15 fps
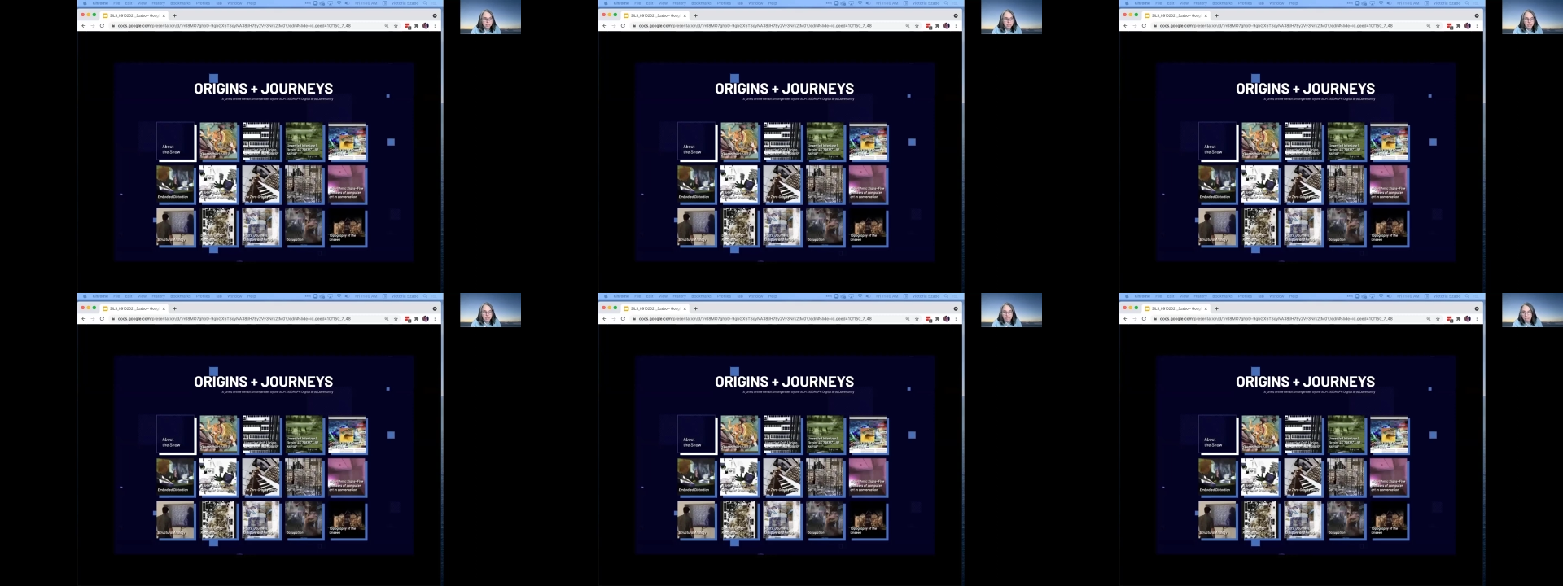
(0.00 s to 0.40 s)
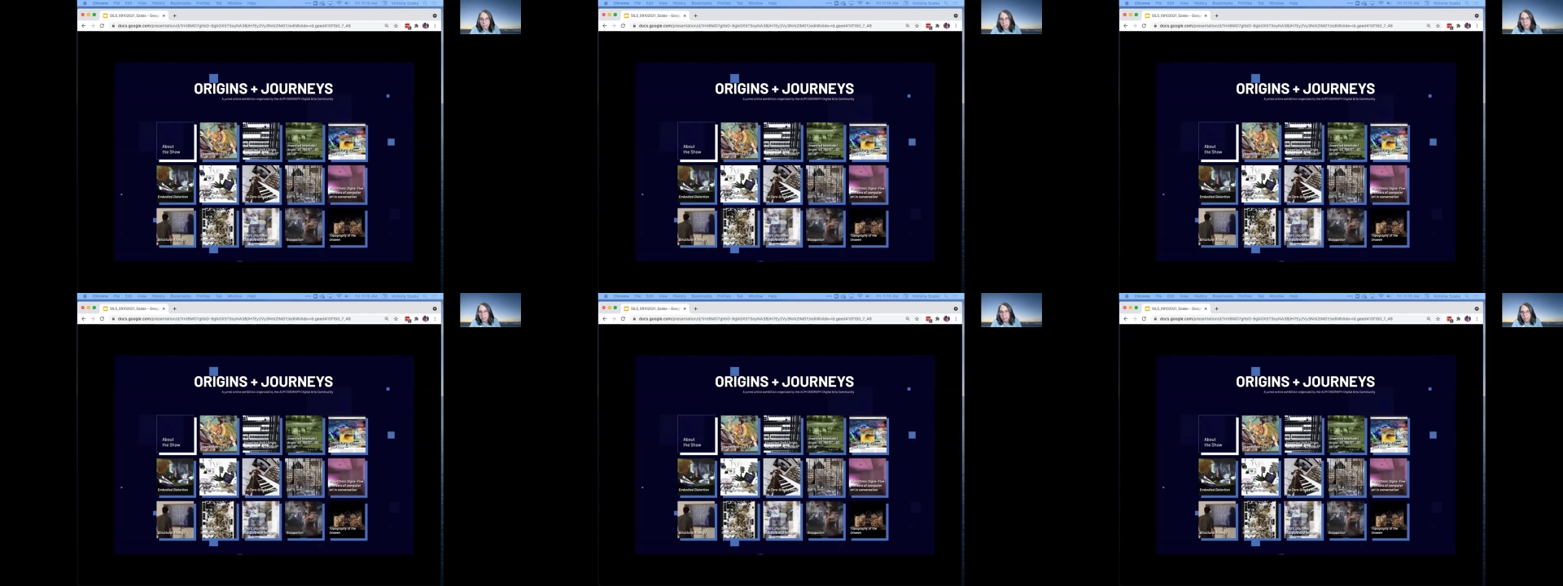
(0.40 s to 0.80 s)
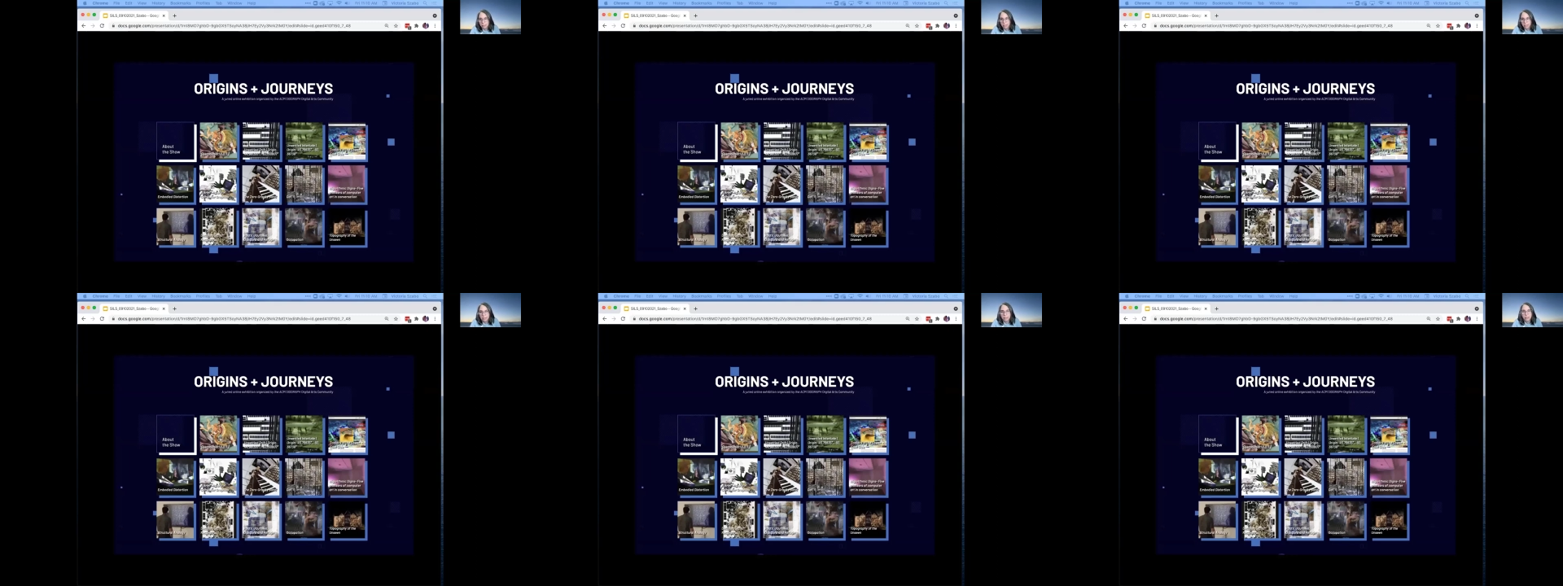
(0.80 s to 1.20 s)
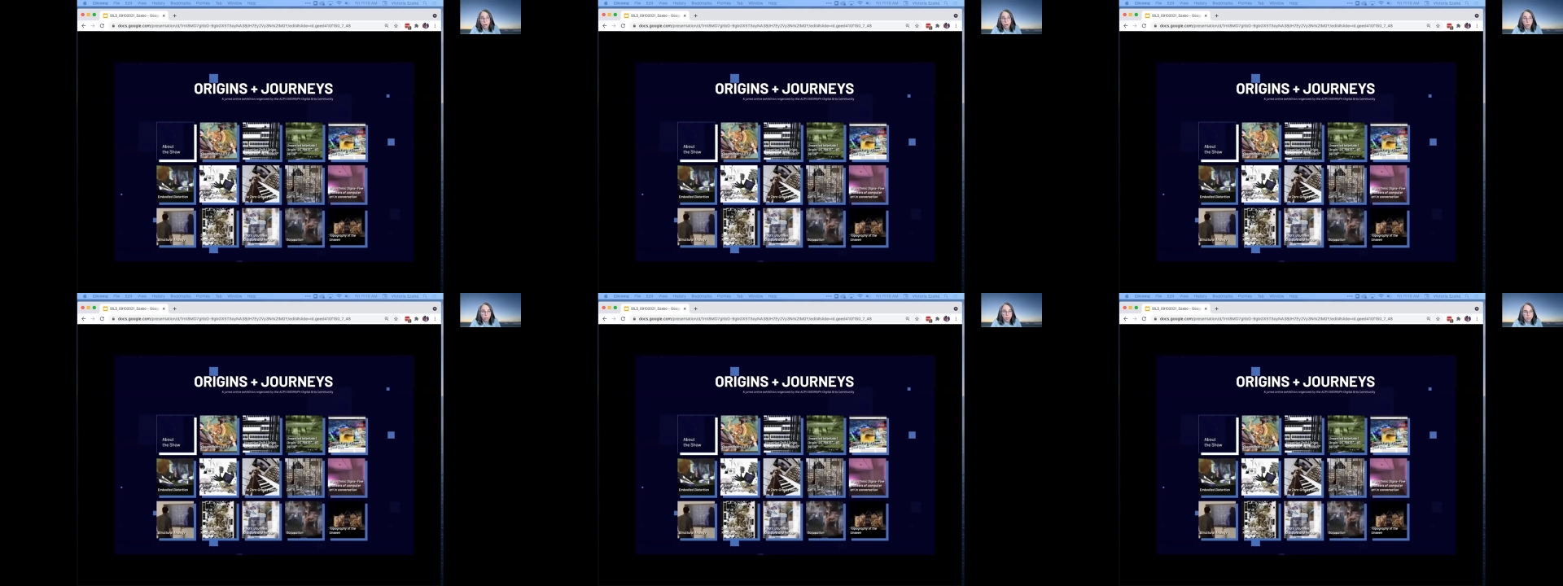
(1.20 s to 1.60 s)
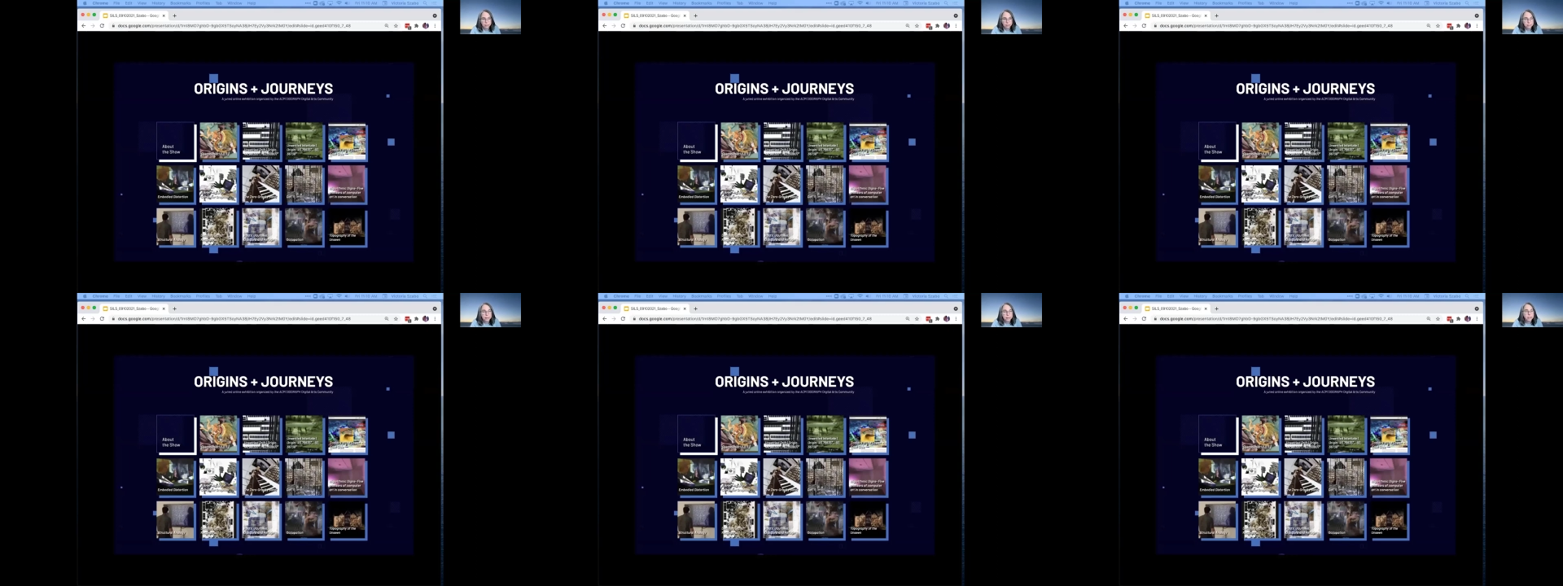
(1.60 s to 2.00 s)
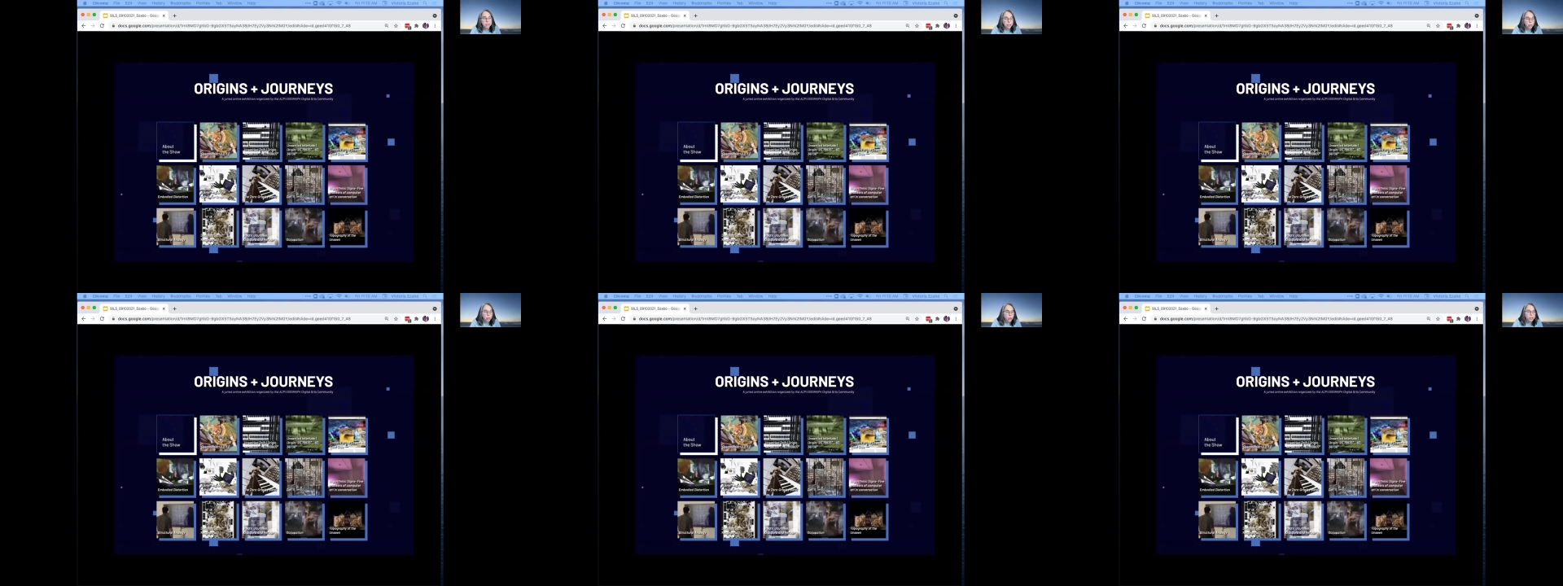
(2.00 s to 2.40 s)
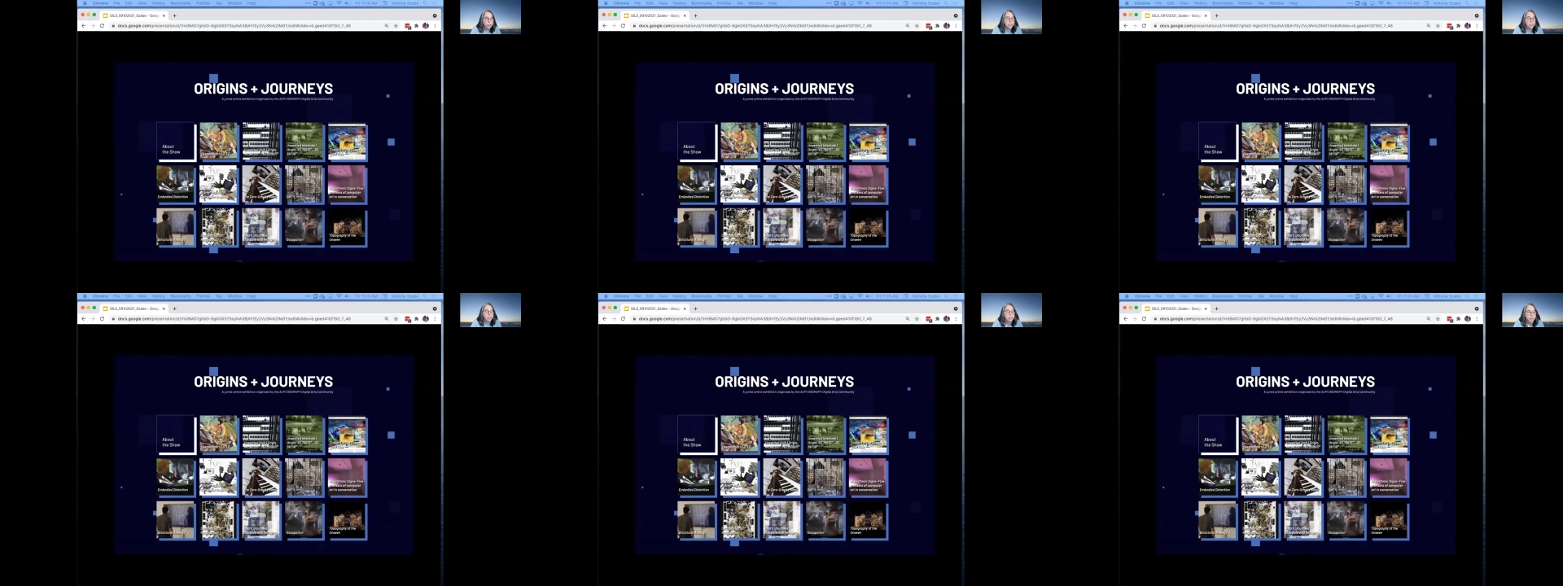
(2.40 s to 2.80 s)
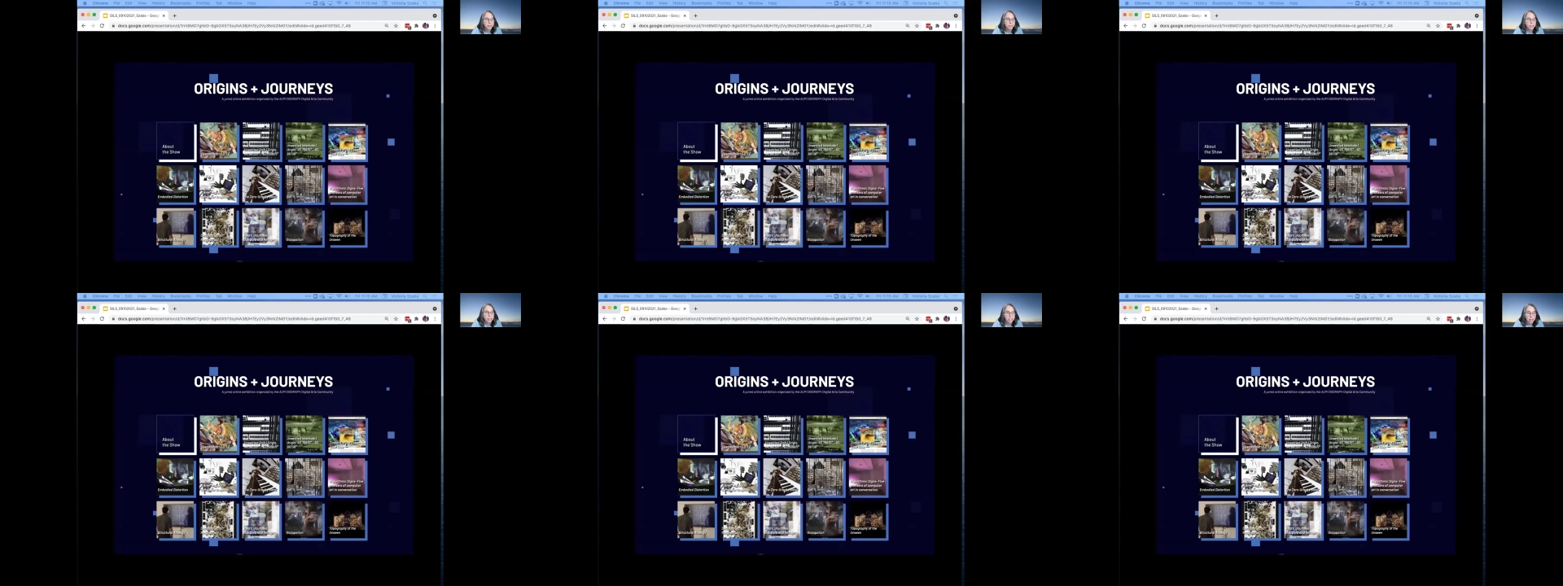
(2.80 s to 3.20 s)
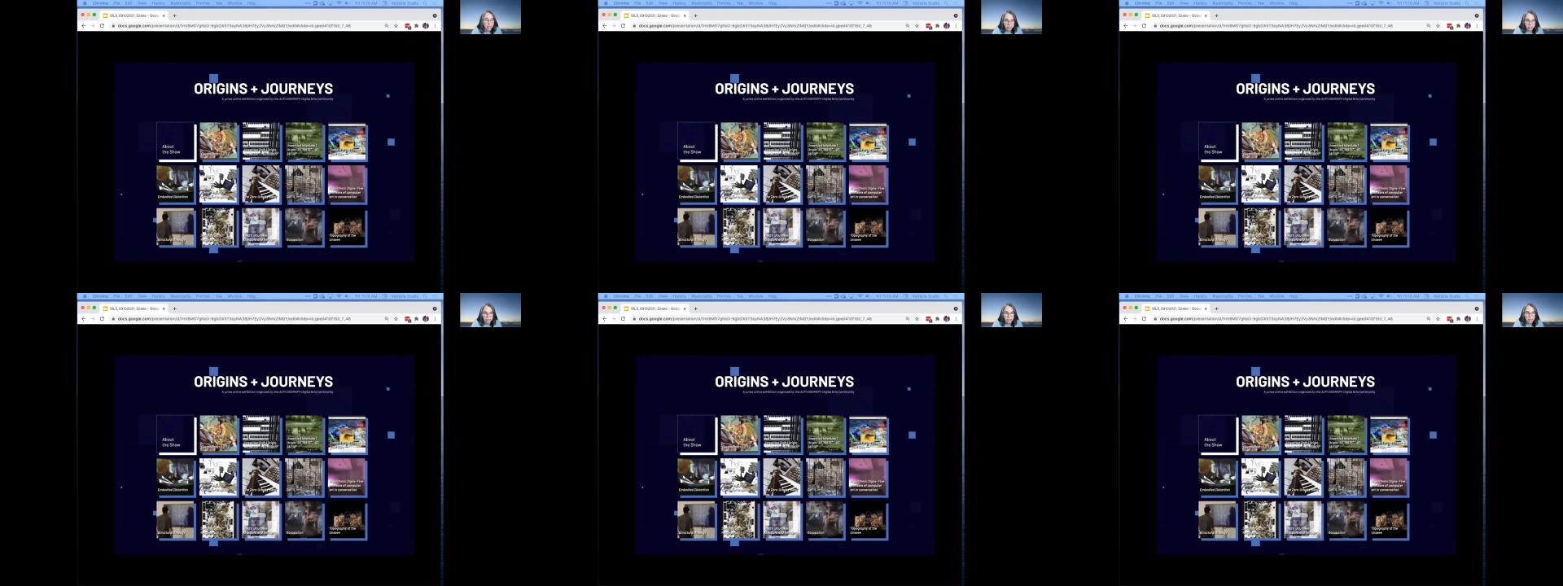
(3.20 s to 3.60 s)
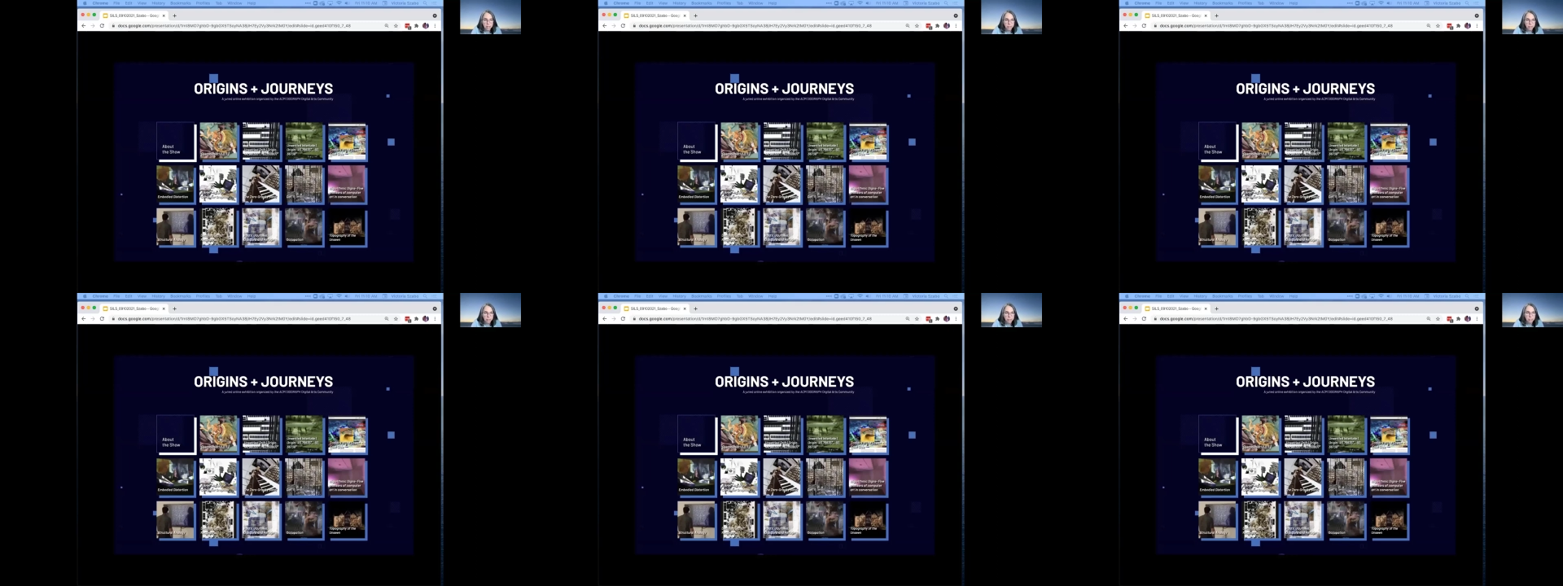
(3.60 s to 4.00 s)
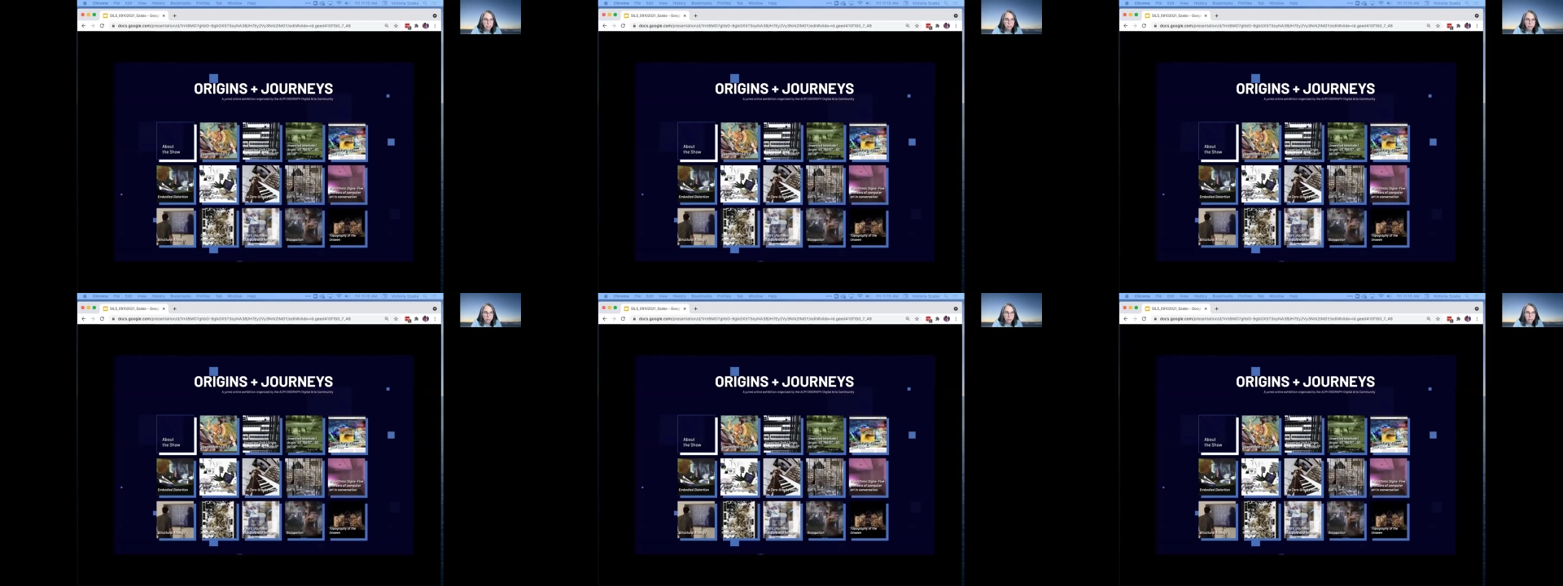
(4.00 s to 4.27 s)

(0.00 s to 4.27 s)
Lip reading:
No face is visible, so there are no lips to read.